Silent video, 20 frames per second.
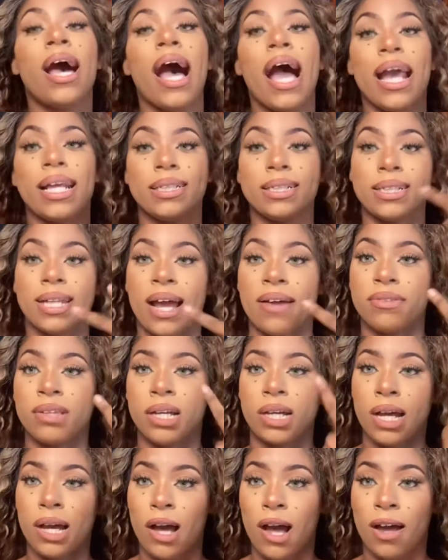I did have to
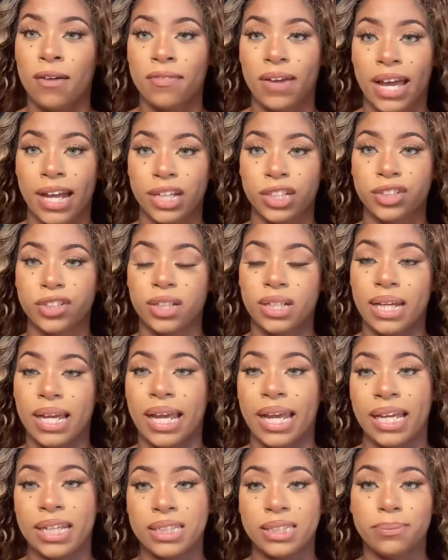cut off extra
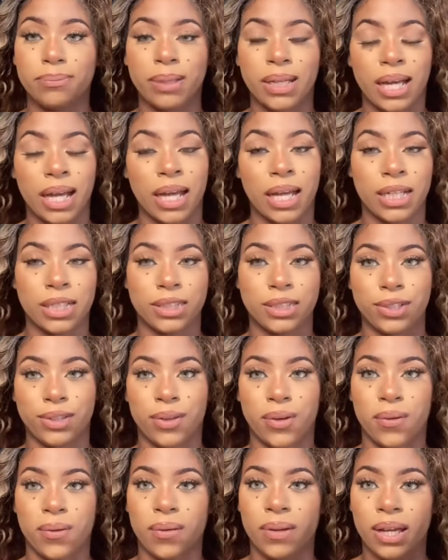lace because you
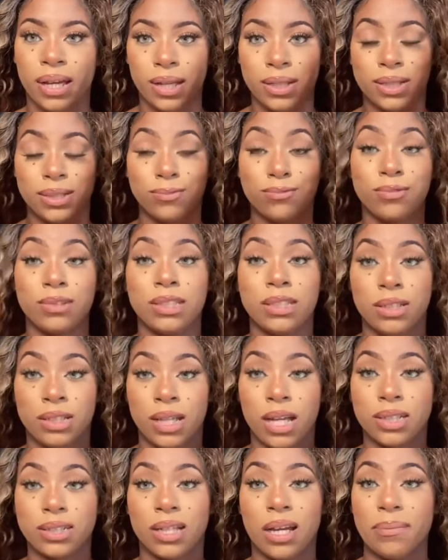know it
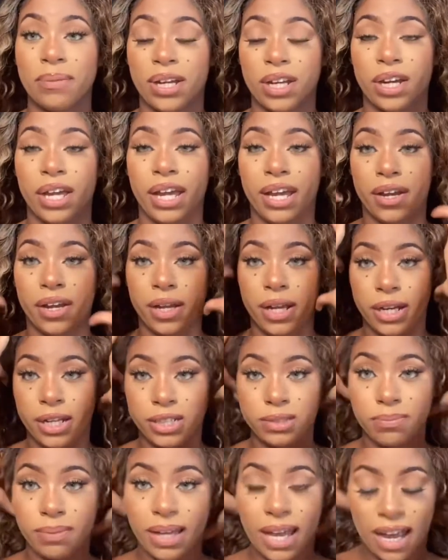does come ear to ear. It
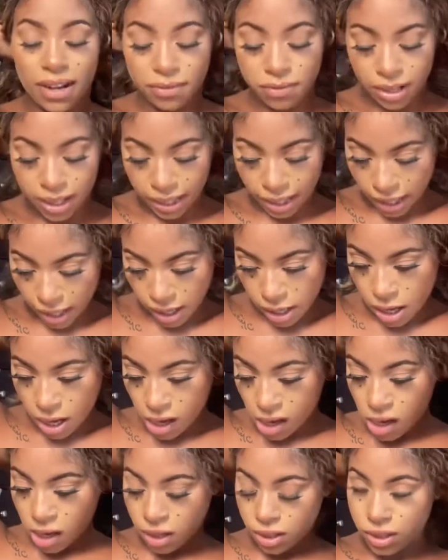is big head friendly,
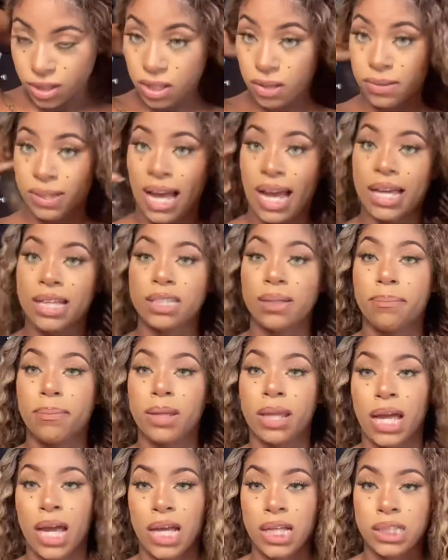so that is a
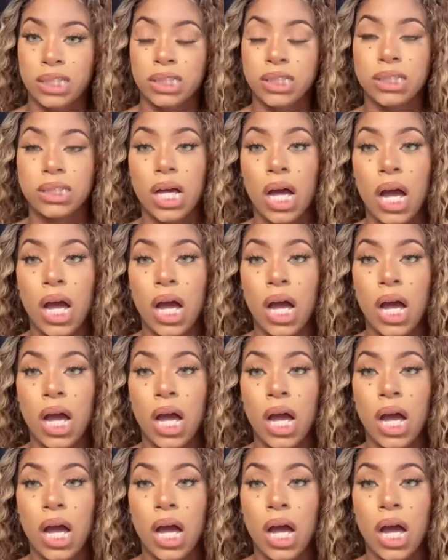plus.